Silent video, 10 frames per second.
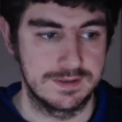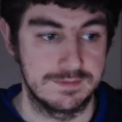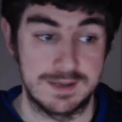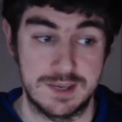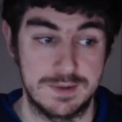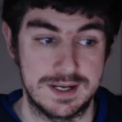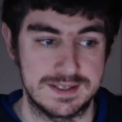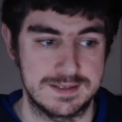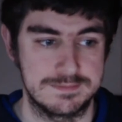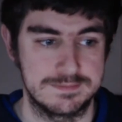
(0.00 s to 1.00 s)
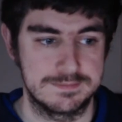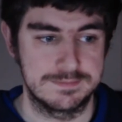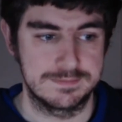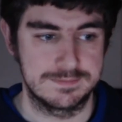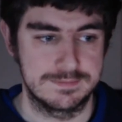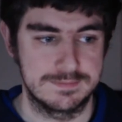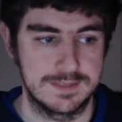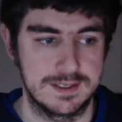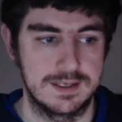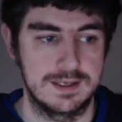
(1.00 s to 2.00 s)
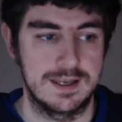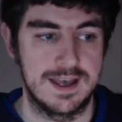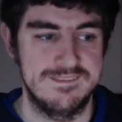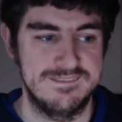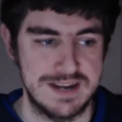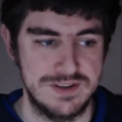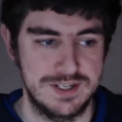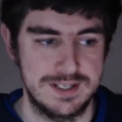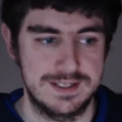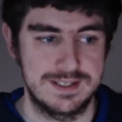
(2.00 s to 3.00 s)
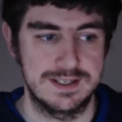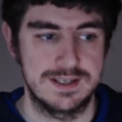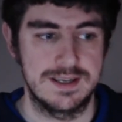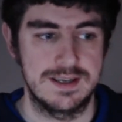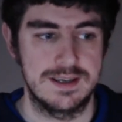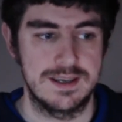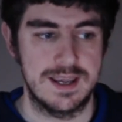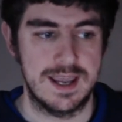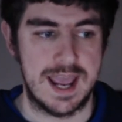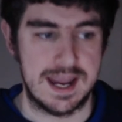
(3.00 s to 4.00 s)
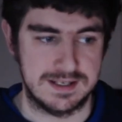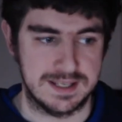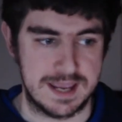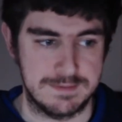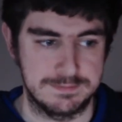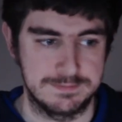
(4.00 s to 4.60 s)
But here it is: Avengers Endgame.